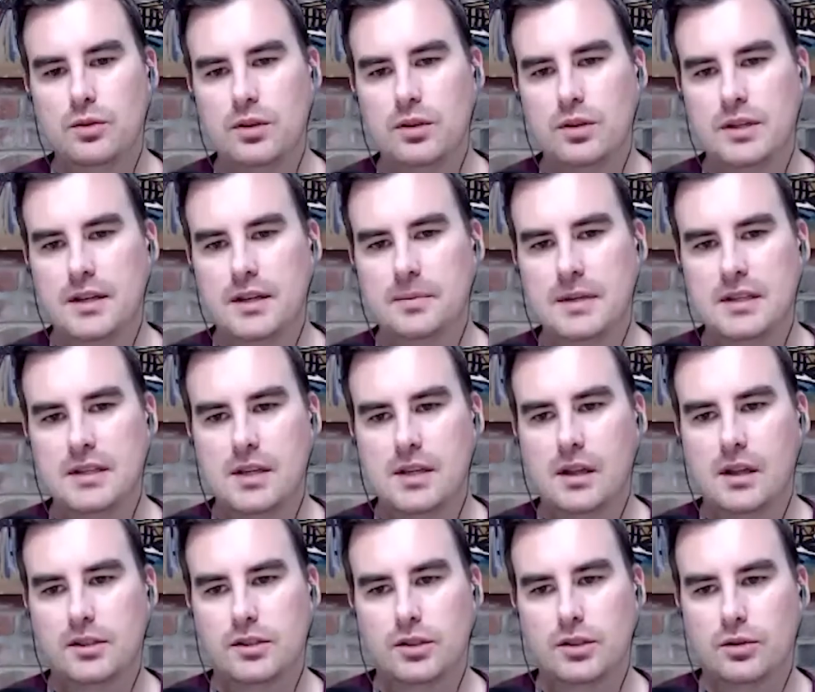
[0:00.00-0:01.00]
tend to be
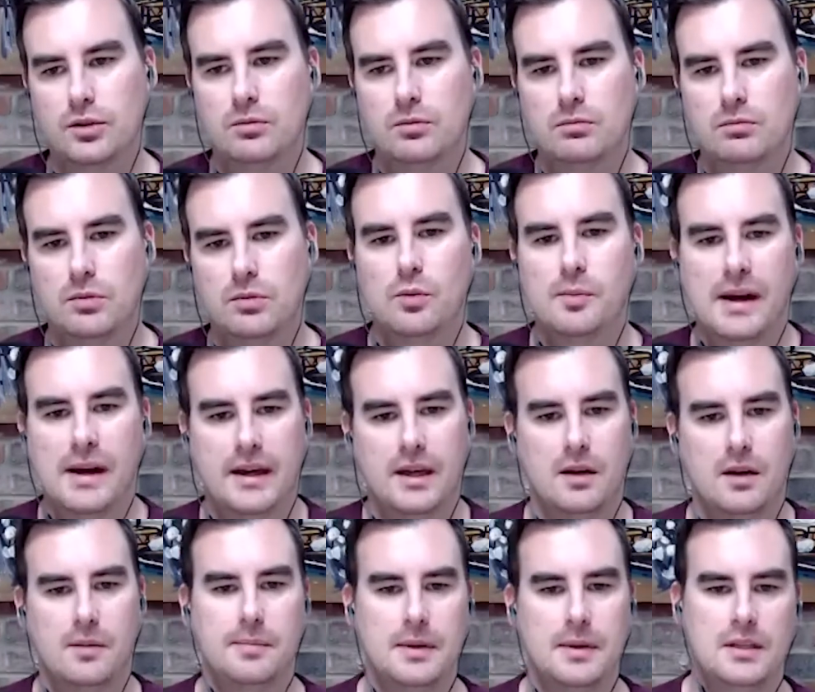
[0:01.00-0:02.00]
selling to? Who am I
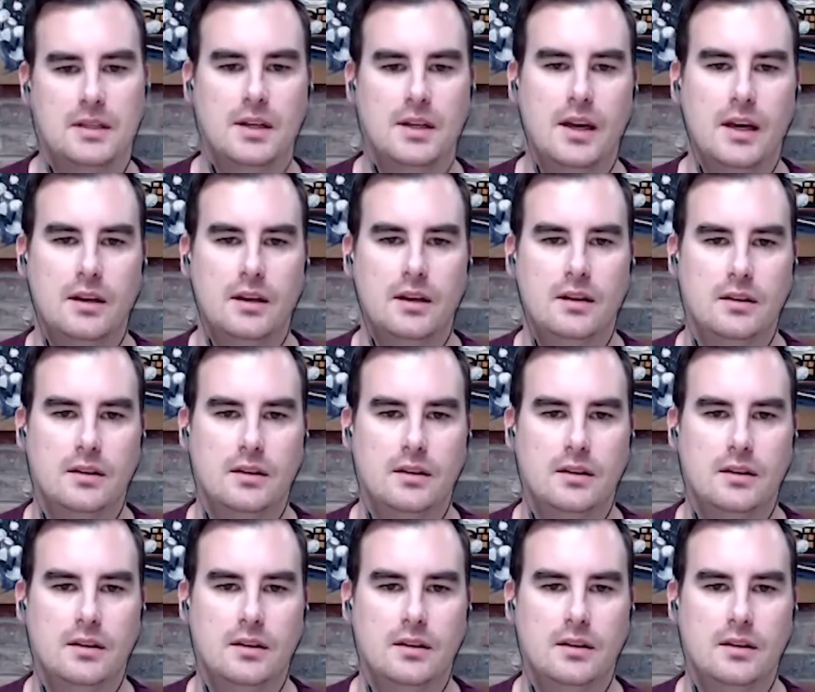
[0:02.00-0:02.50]
going to be today?